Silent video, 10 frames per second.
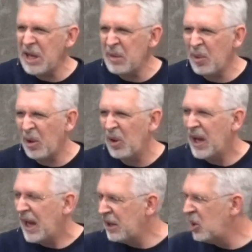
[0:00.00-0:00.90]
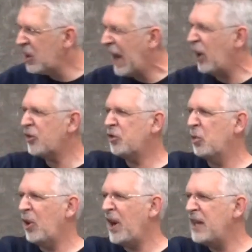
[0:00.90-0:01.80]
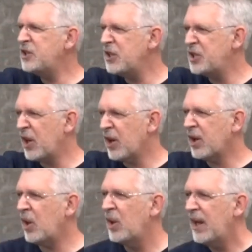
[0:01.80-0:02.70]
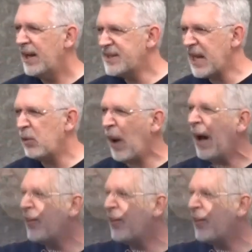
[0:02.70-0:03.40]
Nebo and look out toward ancient Jericho and say, wow,